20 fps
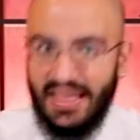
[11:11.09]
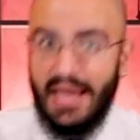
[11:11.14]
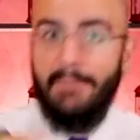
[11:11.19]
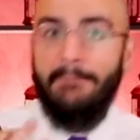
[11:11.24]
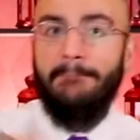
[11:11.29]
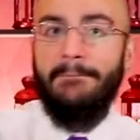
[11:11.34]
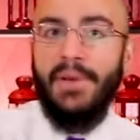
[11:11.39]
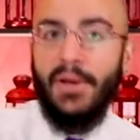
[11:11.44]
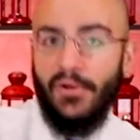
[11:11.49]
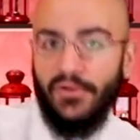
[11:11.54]
They
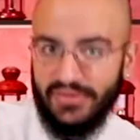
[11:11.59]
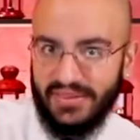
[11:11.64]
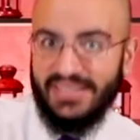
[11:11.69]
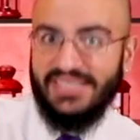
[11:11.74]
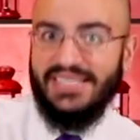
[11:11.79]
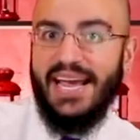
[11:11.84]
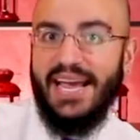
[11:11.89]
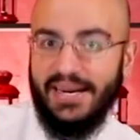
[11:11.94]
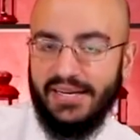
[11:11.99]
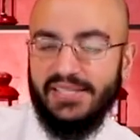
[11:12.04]
built the
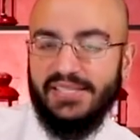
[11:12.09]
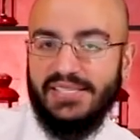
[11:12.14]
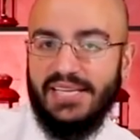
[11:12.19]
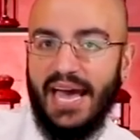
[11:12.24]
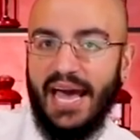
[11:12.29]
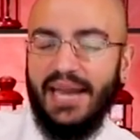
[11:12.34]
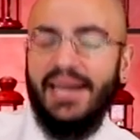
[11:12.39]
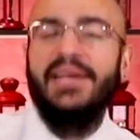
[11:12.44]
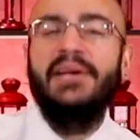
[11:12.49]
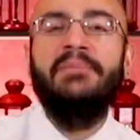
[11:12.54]
data
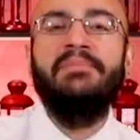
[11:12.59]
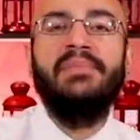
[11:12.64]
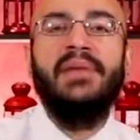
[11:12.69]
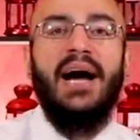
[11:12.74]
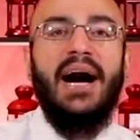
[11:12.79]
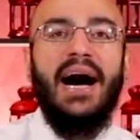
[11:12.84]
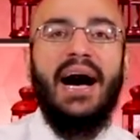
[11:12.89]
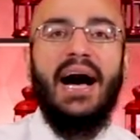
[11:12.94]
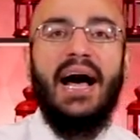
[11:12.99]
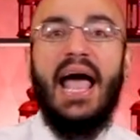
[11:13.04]
set
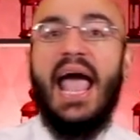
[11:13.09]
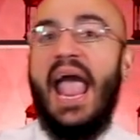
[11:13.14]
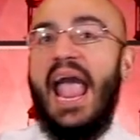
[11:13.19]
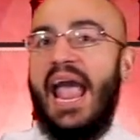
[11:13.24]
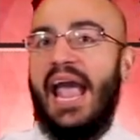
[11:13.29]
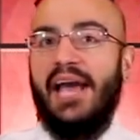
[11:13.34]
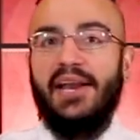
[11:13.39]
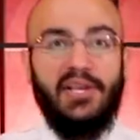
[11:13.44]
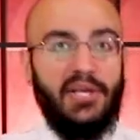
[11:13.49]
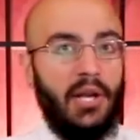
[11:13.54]
uh,
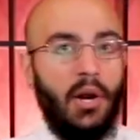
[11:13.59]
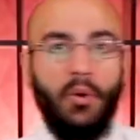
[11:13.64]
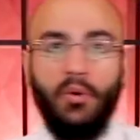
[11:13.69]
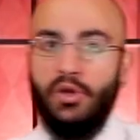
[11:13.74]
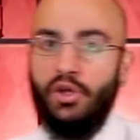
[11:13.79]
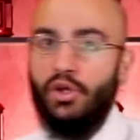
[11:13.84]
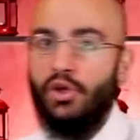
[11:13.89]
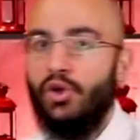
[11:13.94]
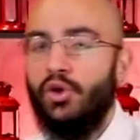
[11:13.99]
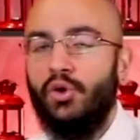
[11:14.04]
and you know
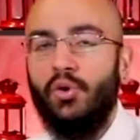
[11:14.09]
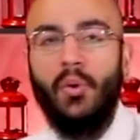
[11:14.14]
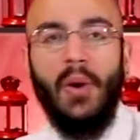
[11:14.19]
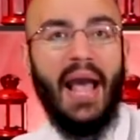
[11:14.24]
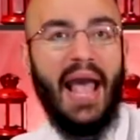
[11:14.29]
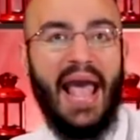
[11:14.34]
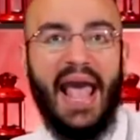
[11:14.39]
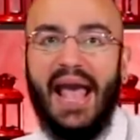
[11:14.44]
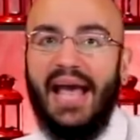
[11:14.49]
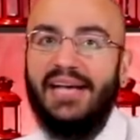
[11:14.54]
you
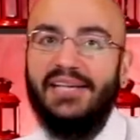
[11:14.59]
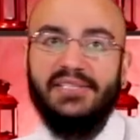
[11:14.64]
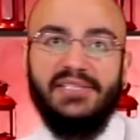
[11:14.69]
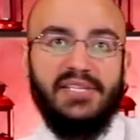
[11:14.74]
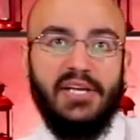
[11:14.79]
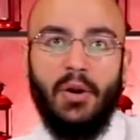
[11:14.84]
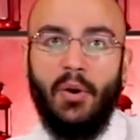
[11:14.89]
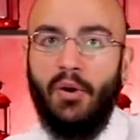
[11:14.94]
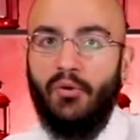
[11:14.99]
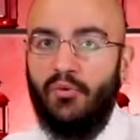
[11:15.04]
as
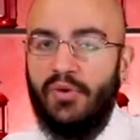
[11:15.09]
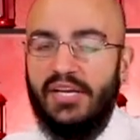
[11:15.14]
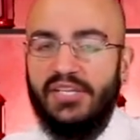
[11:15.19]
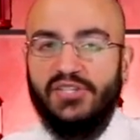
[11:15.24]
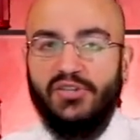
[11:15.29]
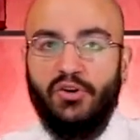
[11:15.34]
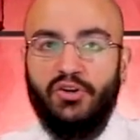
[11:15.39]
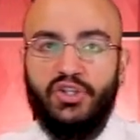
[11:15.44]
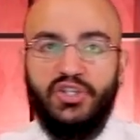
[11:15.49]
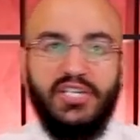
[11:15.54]
you know a
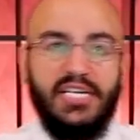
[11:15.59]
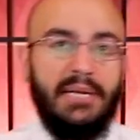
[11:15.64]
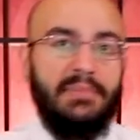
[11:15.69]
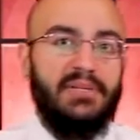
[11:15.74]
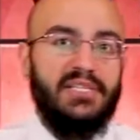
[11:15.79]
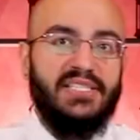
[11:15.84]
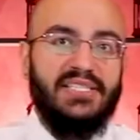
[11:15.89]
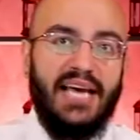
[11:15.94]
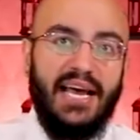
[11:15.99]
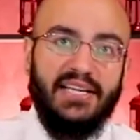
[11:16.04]
research team
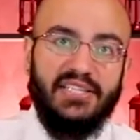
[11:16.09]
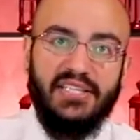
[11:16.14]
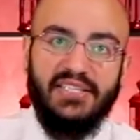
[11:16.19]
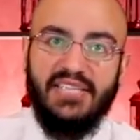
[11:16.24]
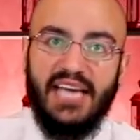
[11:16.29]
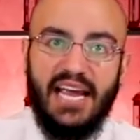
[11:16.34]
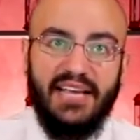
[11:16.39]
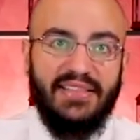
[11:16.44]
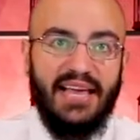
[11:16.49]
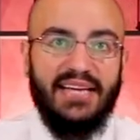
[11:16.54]
decide to
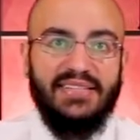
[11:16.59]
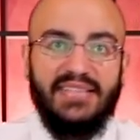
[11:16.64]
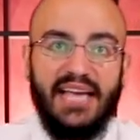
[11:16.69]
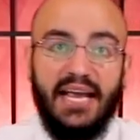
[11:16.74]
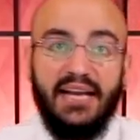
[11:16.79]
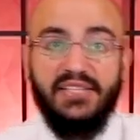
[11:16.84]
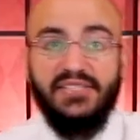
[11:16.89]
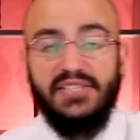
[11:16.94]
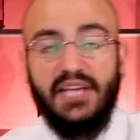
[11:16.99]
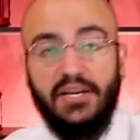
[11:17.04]
take that
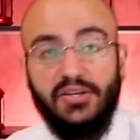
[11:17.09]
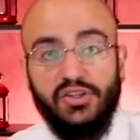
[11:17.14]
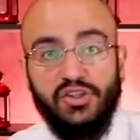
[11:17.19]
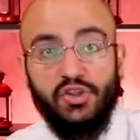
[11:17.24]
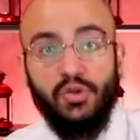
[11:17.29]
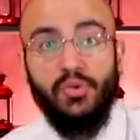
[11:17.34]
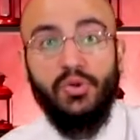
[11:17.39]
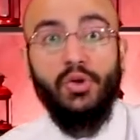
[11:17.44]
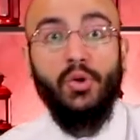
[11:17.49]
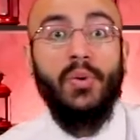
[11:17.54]
data set and
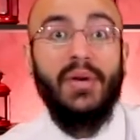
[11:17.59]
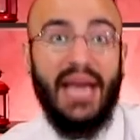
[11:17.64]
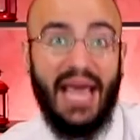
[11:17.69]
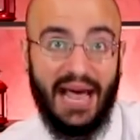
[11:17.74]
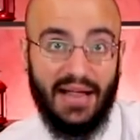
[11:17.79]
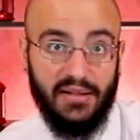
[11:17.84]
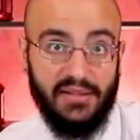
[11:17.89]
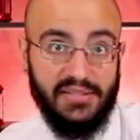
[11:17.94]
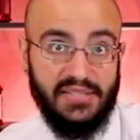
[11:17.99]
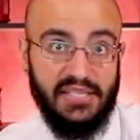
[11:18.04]
do new
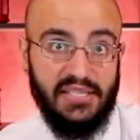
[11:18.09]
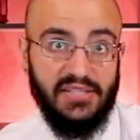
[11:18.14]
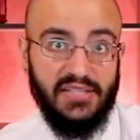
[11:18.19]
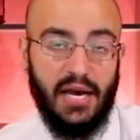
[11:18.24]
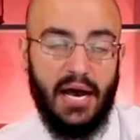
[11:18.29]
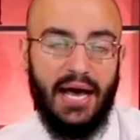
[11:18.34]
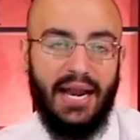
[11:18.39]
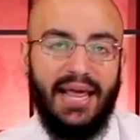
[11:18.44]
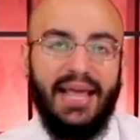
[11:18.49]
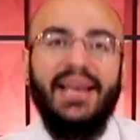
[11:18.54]
analyses
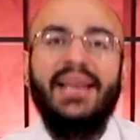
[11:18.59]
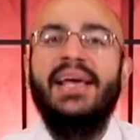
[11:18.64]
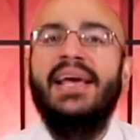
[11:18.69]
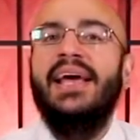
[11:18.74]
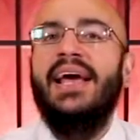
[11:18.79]
on it.